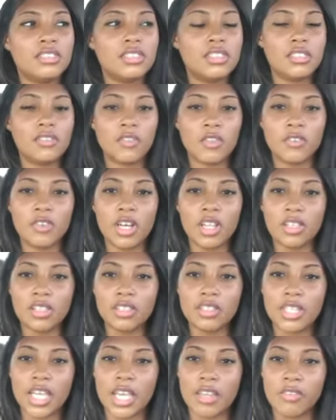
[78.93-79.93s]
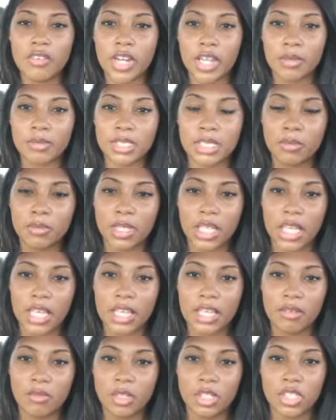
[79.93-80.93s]
if you follow the Dave Ramsey
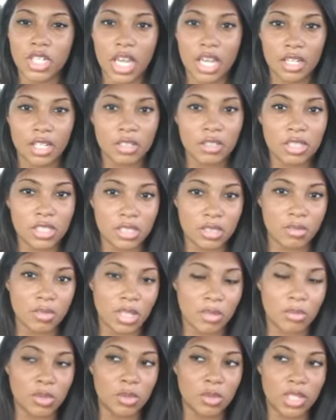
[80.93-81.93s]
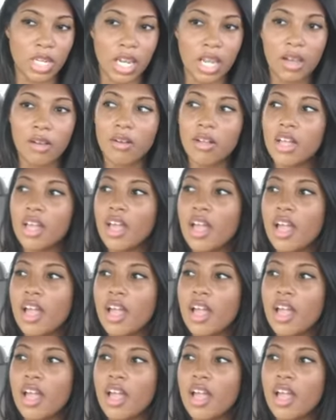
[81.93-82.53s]
plan, which I do, this is what I'm doing now,